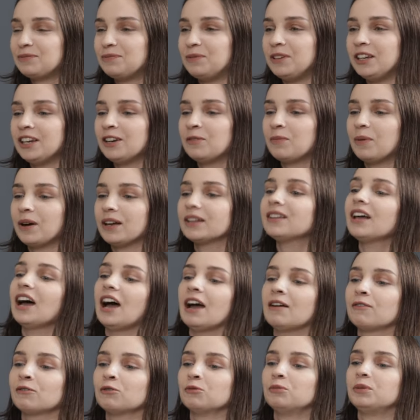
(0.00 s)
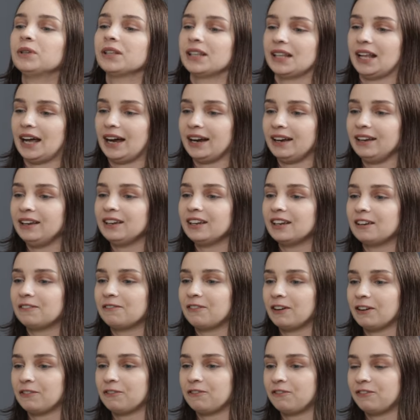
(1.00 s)
speak, but I would be lying
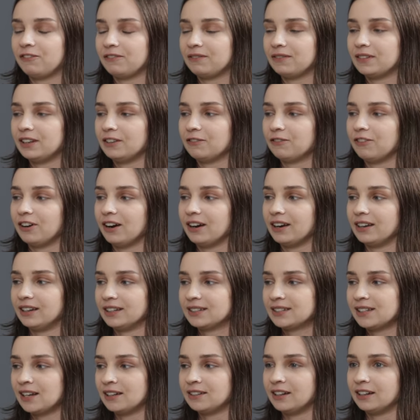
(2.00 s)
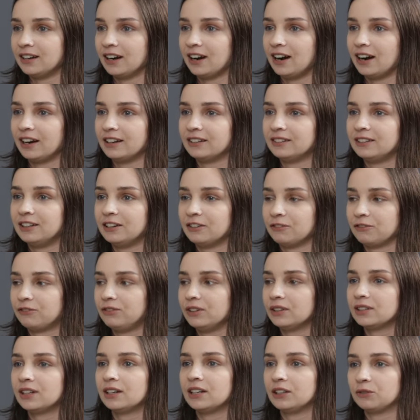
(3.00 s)
if I if I said that I didn't
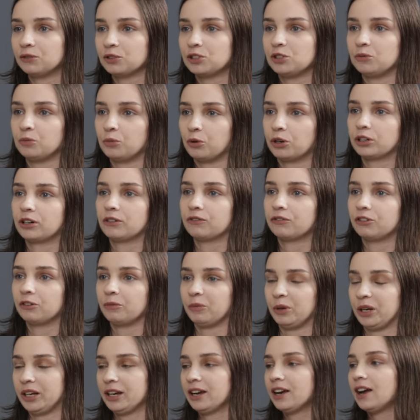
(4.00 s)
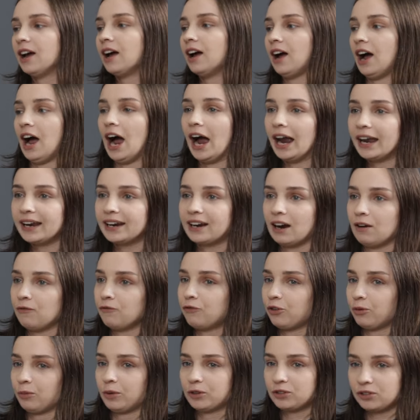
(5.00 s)
feel that it was important for me. I
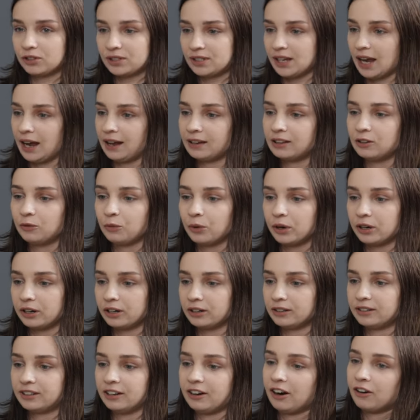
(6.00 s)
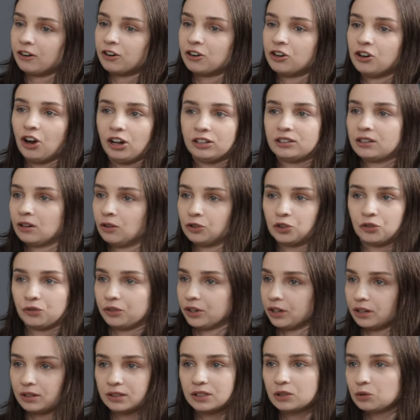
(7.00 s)
come from a society where there are not a lot
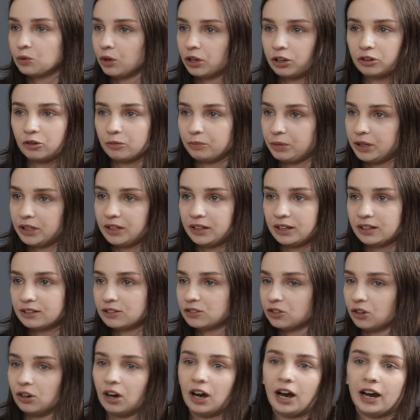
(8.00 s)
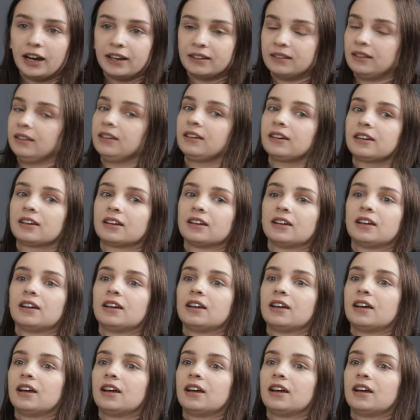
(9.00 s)
of girls who are competing, so I think